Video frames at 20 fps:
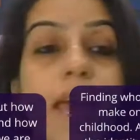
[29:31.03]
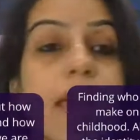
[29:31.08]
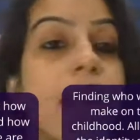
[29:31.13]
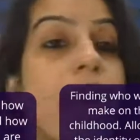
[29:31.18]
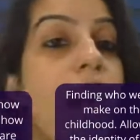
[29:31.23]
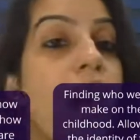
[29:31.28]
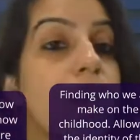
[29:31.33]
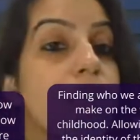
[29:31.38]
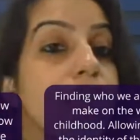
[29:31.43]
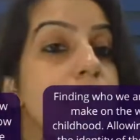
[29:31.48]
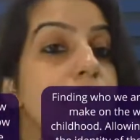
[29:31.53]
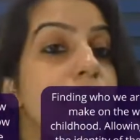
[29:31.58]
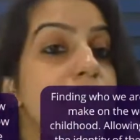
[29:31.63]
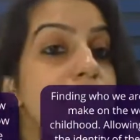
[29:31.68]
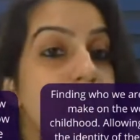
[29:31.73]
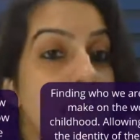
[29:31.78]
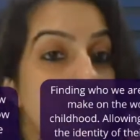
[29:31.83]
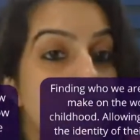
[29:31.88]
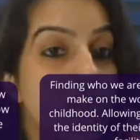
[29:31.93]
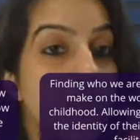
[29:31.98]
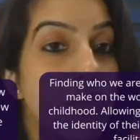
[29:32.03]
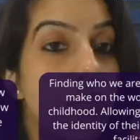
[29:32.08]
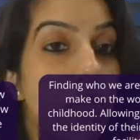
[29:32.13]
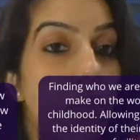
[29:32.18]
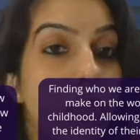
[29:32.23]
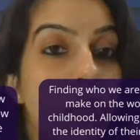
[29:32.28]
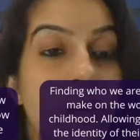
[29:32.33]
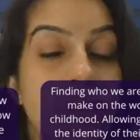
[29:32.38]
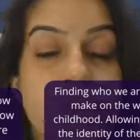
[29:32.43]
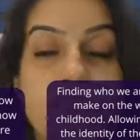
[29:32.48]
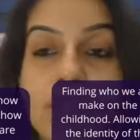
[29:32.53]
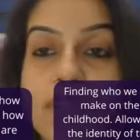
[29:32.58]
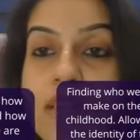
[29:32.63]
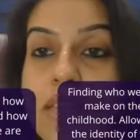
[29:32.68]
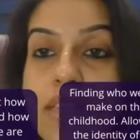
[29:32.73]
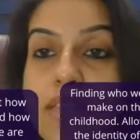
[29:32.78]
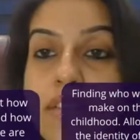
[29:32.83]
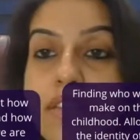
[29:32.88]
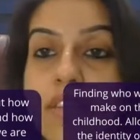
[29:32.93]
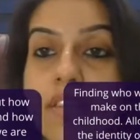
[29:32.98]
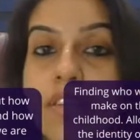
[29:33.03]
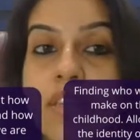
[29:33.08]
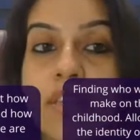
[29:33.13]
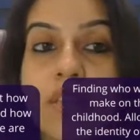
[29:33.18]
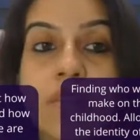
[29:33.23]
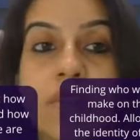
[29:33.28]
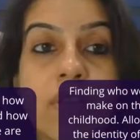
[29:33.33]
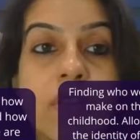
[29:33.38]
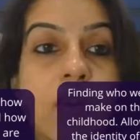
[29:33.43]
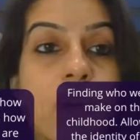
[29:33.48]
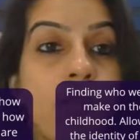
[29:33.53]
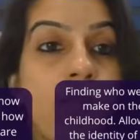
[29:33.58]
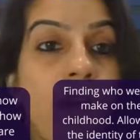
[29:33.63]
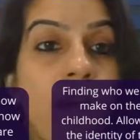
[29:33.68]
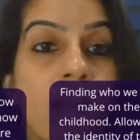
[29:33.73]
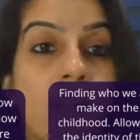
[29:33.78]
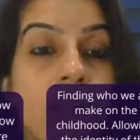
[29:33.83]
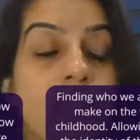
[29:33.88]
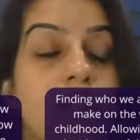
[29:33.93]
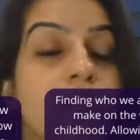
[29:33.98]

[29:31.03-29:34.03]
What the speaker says: And how did we get to know about these identities of ours?